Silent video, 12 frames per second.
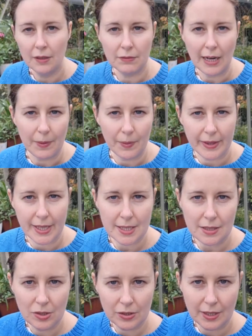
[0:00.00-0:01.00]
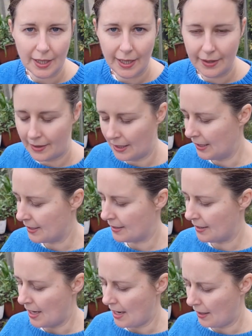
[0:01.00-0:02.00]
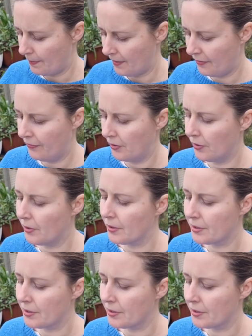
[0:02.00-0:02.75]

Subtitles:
Right, well, let's look at the list that I had before.